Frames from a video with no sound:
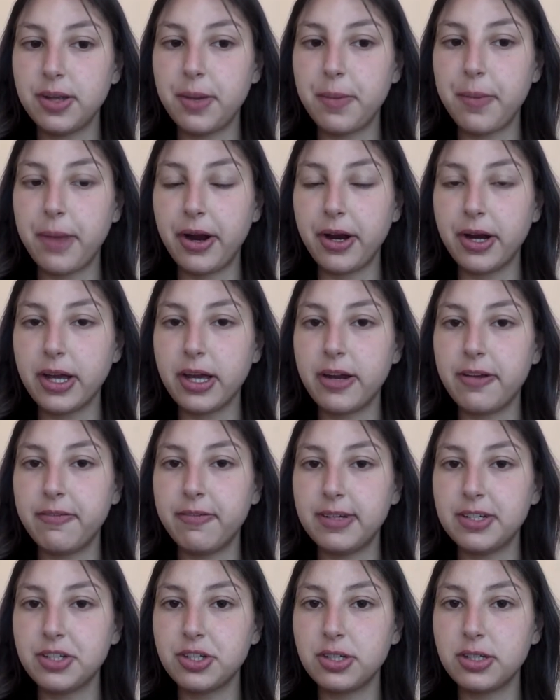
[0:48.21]
American
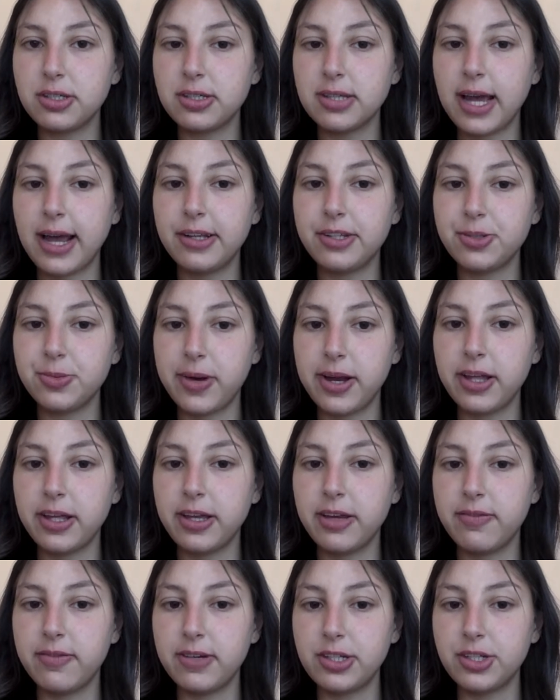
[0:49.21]
officials, and Israeli
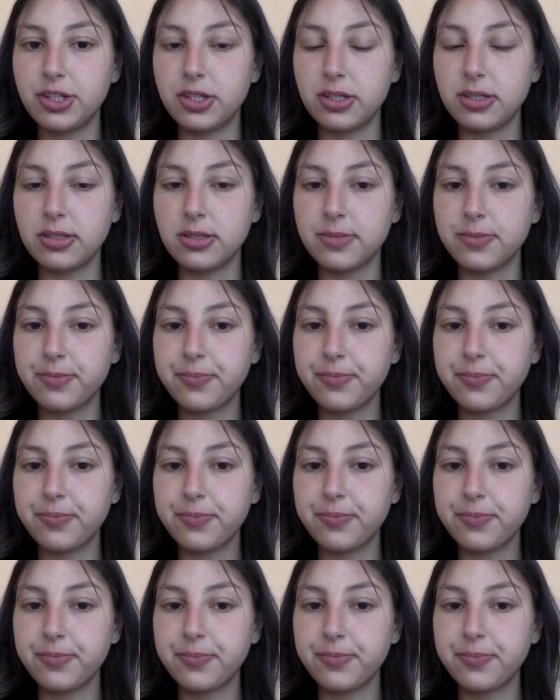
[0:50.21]
officials,